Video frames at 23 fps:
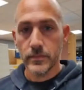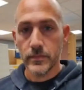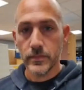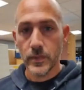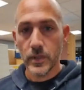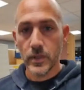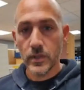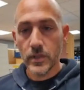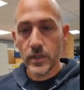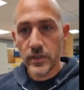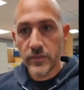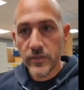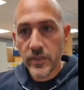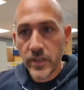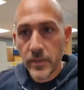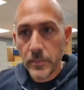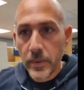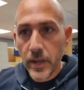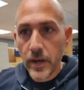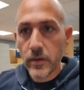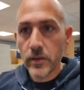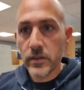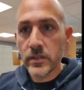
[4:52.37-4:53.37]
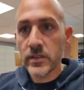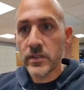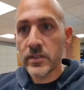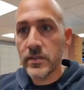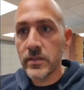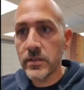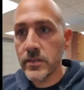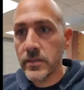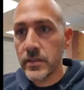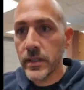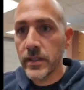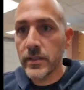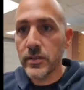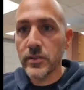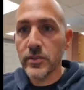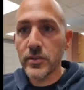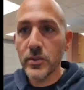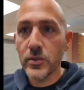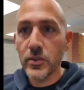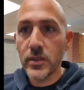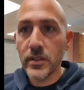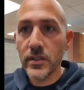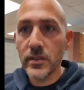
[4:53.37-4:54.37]
Good evening, parents and
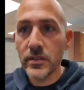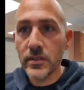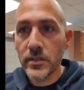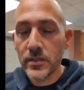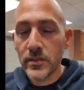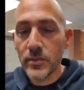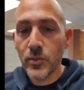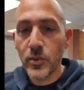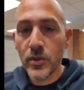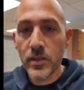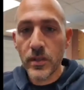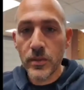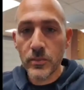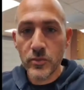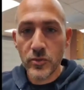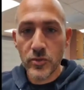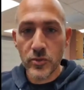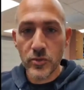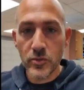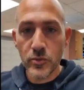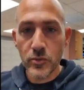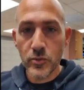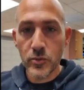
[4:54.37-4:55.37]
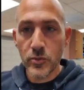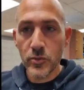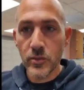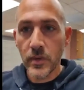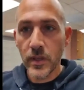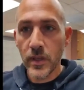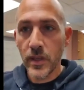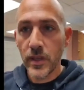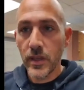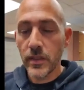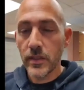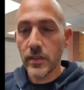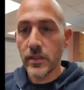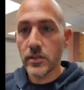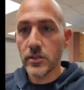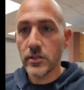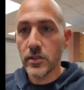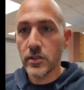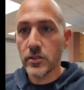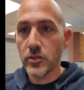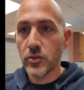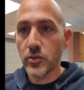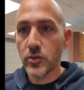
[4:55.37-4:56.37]
students. Welcome to this
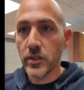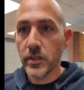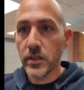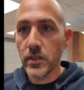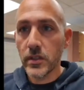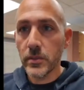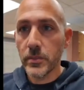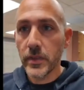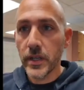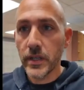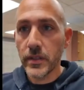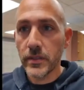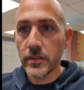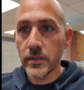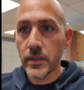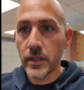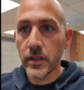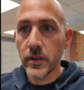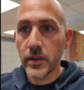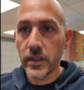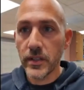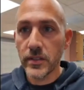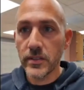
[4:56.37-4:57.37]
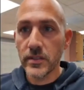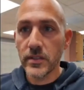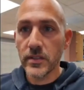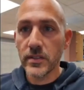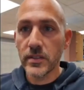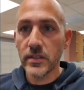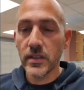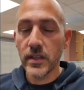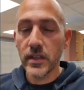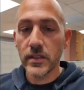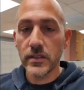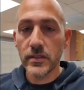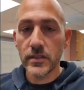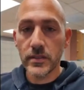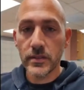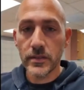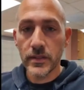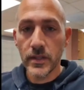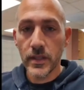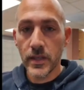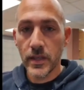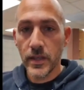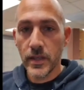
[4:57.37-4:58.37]
year's curriculum night here at HCCS.
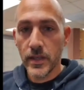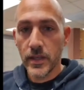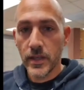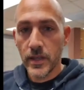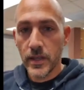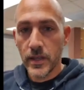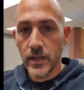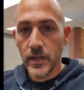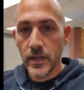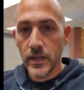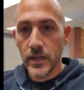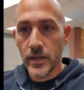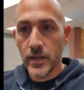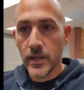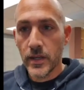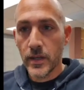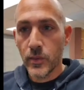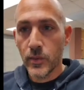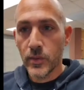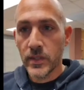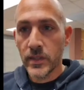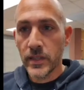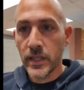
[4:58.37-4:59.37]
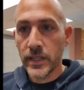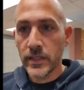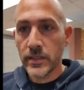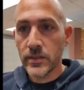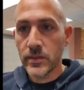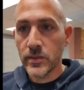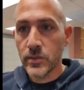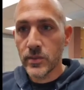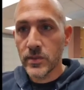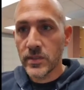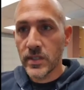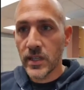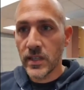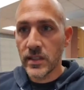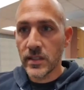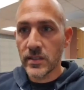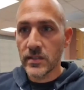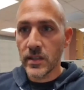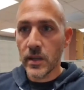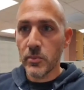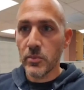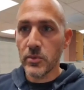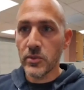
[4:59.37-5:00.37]
We'd like to take
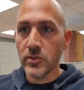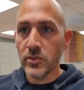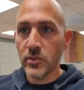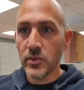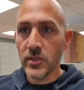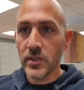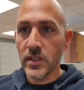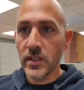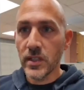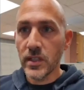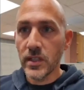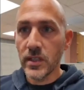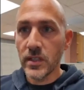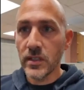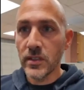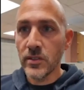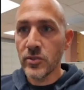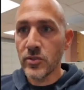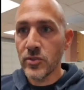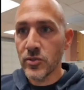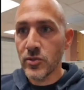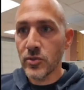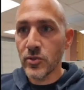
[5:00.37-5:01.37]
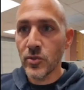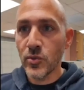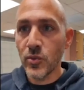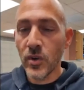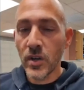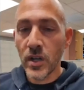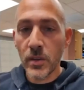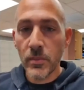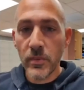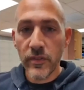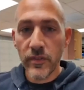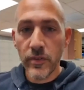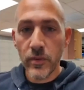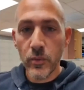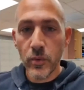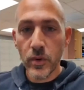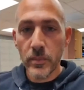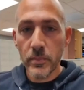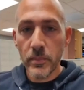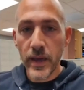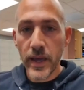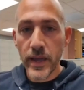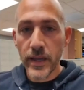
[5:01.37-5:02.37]
this opportunity to welcome
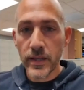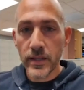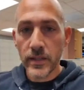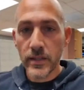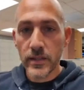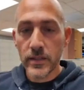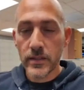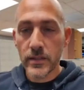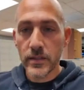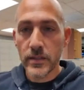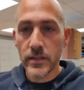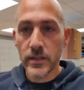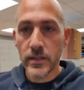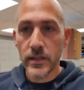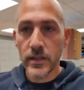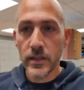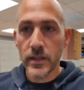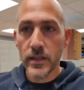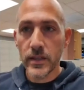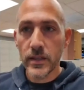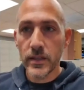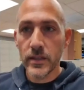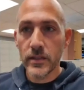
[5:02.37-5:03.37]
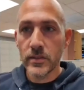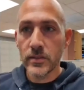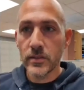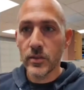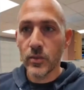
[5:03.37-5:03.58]
everyone back and to